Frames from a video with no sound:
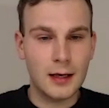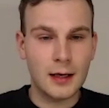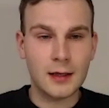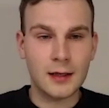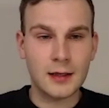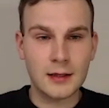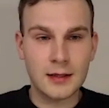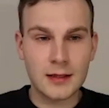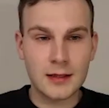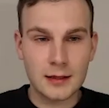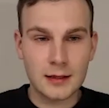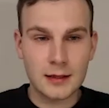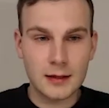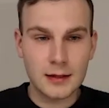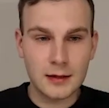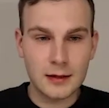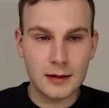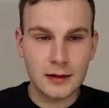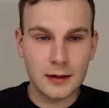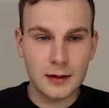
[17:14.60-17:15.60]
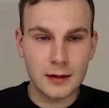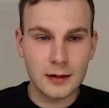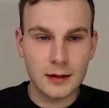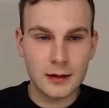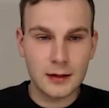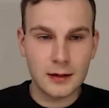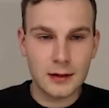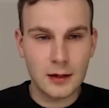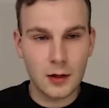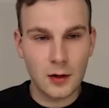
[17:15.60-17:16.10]
And
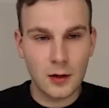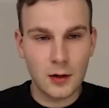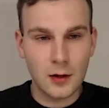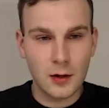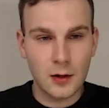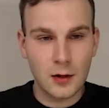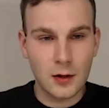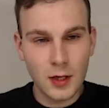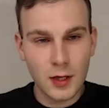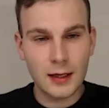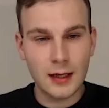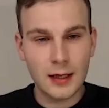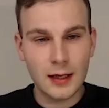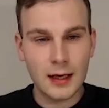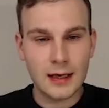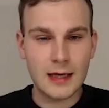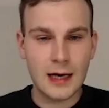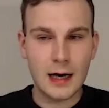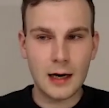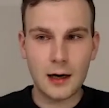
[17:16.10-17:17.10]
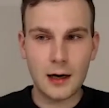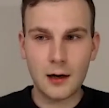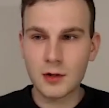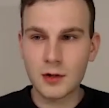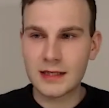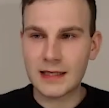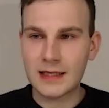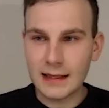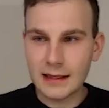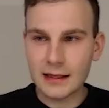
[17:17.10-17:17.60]
looking at
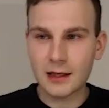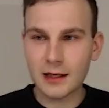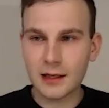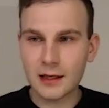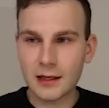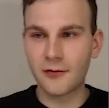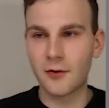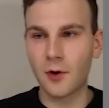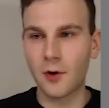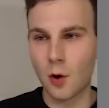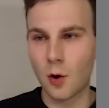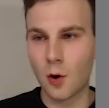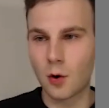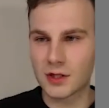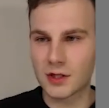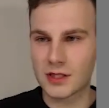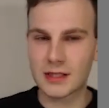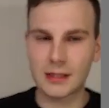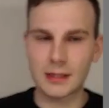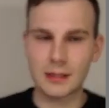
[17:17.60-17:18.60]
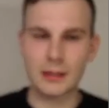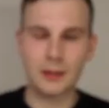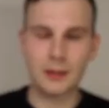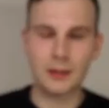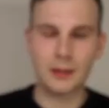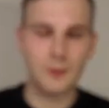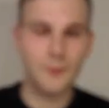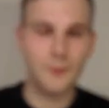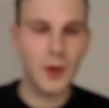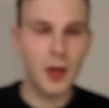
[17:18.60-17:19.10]
how data flows
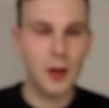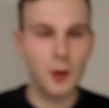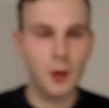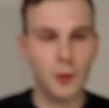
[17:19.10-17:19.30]
here,